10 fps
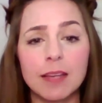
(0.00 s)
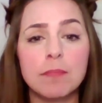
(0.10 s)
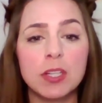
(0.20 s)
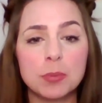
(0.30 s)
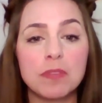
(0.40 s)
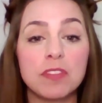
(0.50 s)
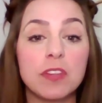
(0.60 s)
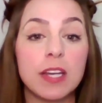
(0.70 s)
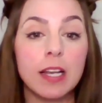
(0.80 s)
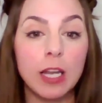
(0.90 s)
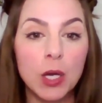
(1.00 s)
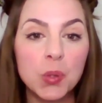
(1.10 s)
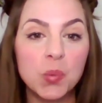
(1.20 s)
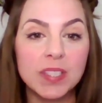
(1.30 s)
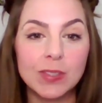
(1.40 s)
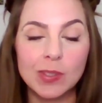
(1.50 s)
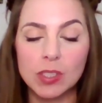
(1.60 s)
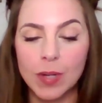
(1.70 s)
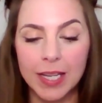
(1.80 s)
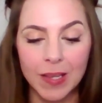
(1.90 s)
I much prefer their low whistles
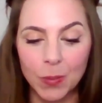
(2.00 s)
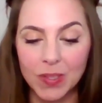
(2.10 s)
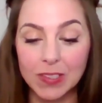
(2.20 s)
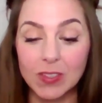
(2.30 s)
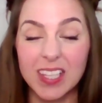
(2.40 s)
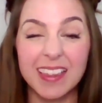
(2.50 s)
to any other whistles,